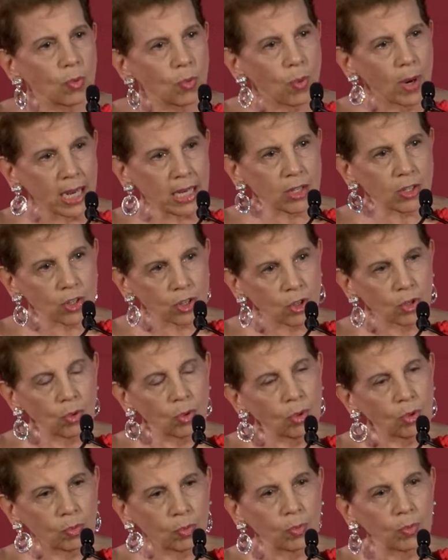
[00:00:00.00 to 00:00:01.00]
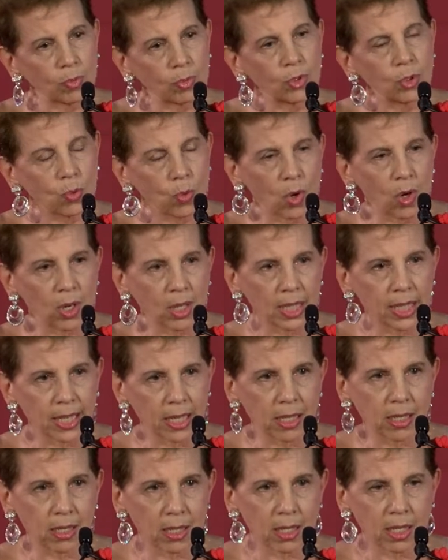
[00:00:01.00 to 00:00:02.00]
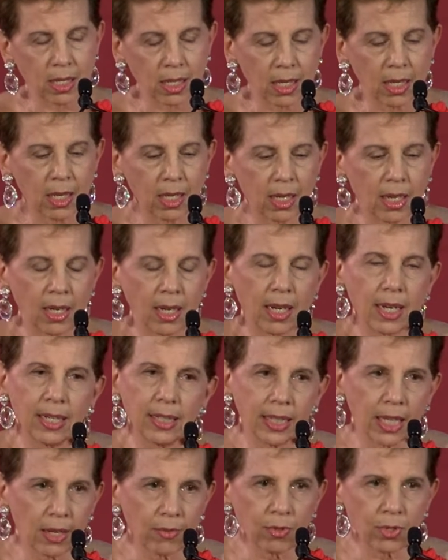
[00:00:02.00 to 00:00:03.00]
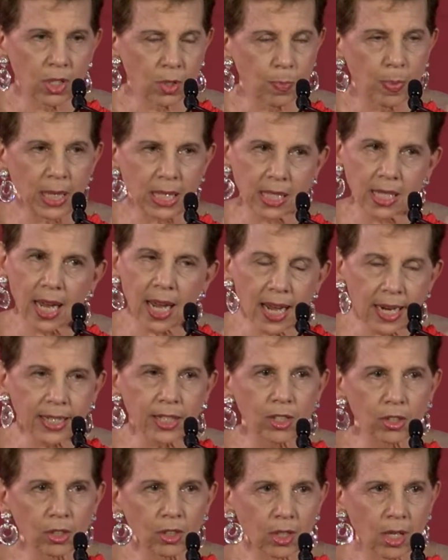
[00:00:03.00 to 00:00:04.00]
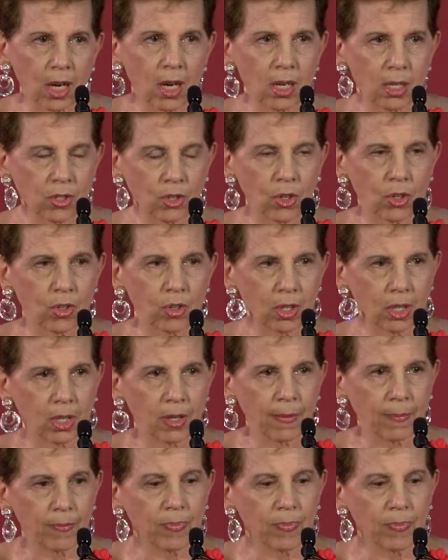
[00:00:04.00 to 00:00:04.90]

went to New Orleans and gave a spectacular concert